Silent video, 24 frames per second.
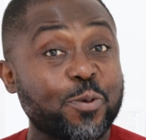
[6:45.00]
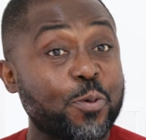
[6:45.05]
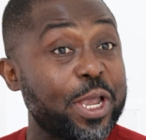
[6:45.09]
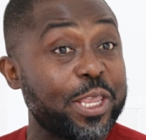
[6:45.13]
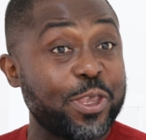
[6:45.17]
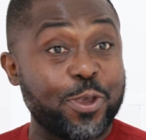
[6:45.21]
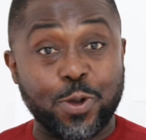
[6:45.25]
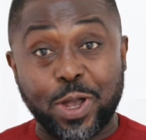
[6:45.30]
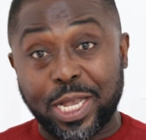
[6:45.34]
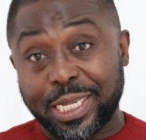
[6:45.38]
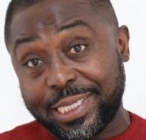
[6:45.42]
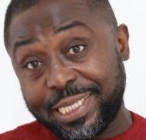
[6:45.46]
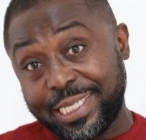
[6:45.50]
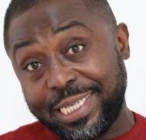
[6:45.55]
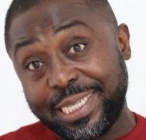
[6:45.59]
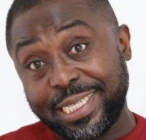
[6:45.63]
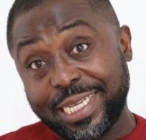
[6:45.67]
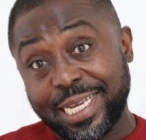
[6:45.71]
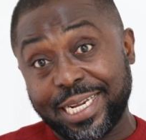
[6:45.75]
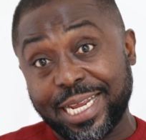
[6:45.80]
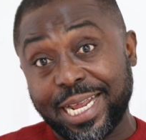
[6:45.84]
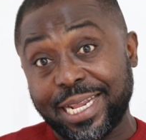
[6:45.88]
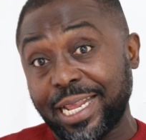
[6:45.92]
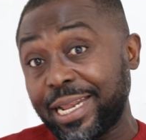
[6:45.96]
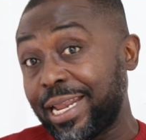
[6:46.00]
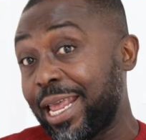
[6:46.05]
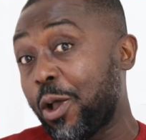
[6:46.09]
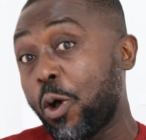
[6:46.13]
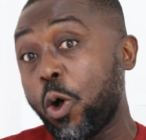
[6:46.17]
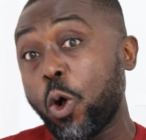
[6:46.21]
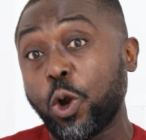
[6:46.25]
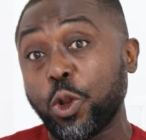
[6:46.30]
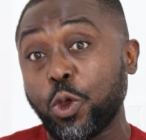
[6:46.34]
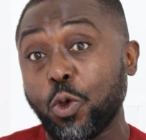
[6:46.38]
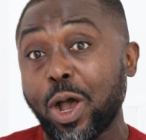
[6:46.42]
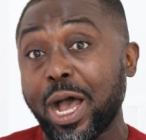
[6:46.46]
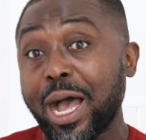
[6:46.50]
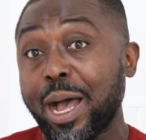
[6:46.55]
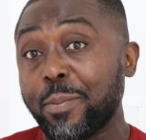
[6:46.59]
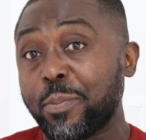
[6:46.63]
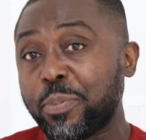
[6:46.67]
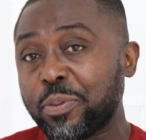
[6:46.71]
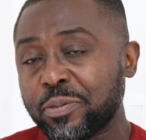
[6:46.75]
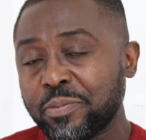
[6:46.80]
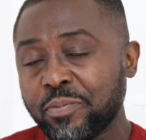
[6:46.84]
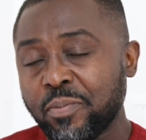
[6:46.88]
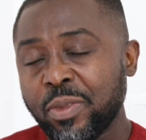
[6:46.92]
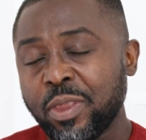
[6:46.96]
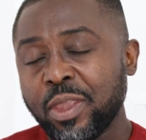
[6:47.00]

from when you are seated and then they call you up.